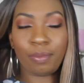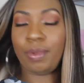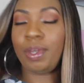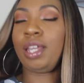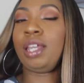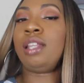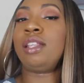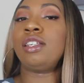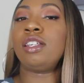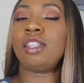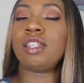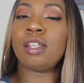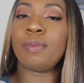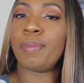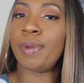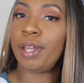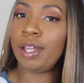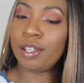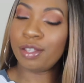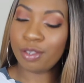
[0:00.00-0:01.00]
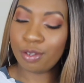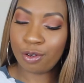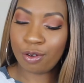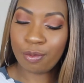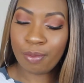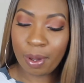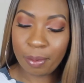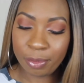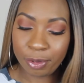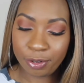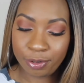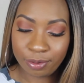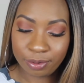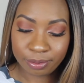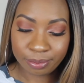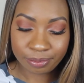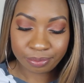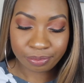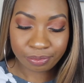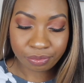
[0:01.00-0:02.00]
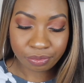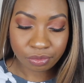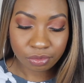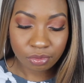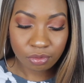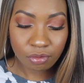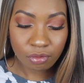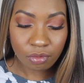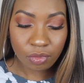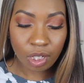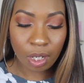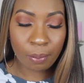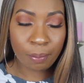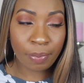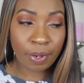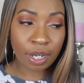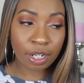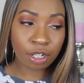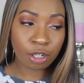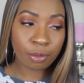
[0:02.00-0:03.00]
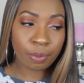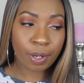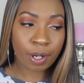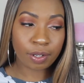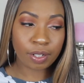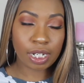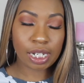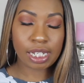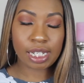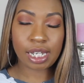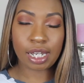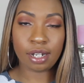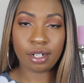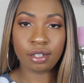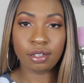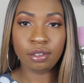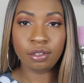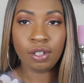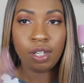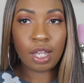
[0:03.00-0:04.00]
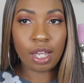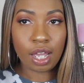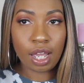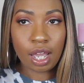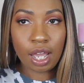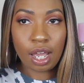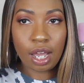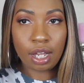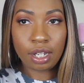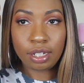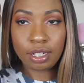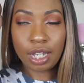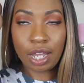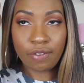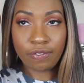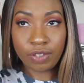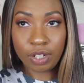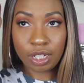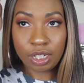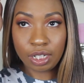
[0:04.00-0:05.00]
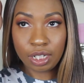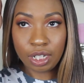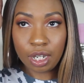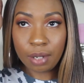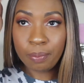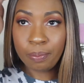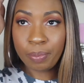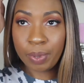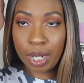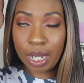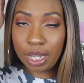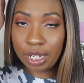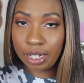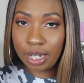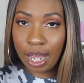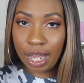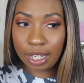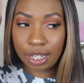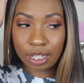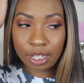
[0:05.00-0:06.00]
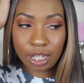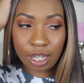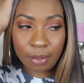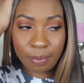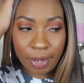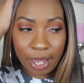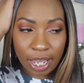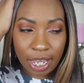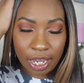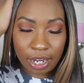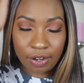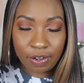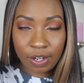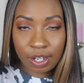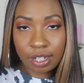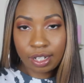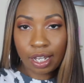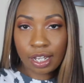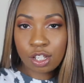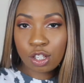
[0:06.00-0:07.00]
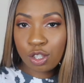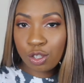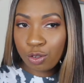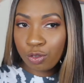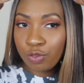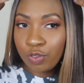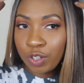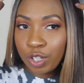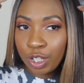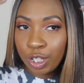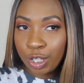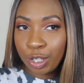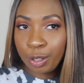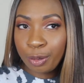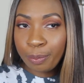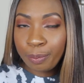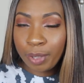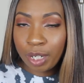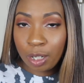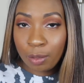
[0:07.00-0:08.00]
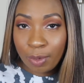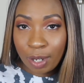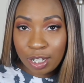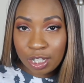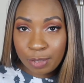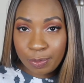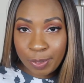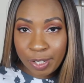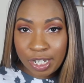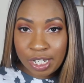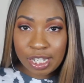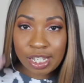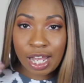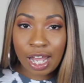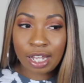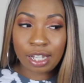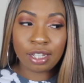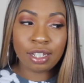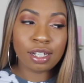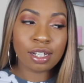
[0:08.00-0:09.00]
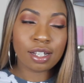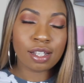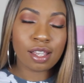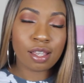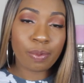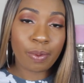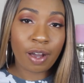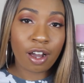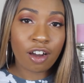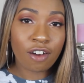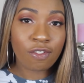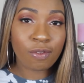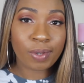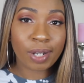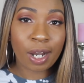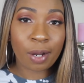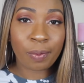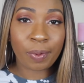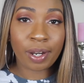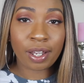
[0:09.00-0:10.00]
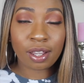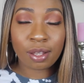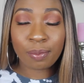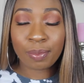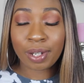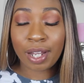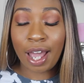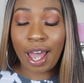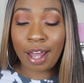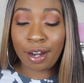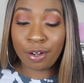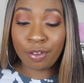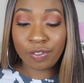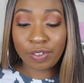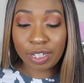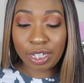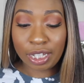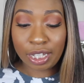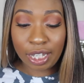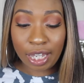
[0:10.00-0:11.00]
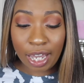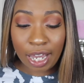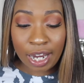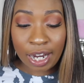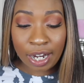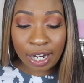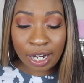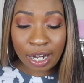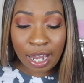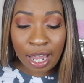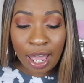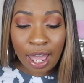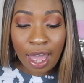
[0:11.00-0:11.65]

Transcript: It just depends on my mood. Bun or ponytail? Definitely a bun. I can get my hair in like two really cute Minnie Mouse buns. I look 12 when I wear them, but I don't really care.